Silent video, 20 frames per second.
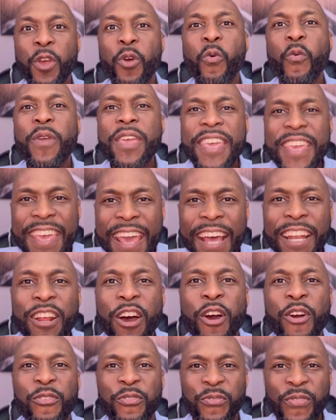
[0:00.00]
We get
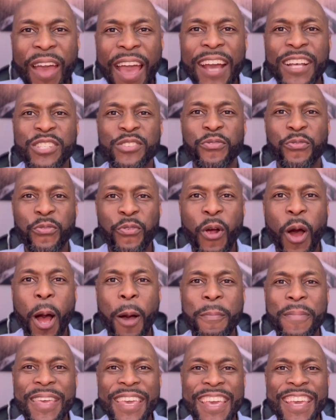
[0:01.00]
our facts
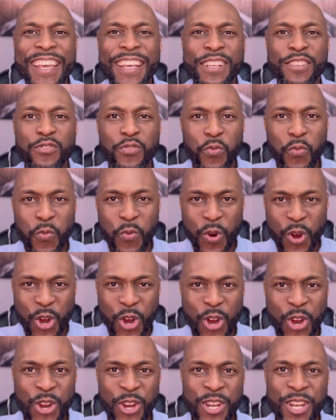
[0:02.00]
from His
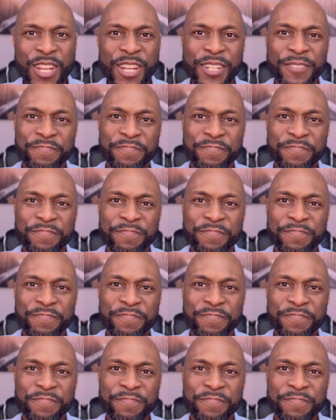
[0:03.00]
Word.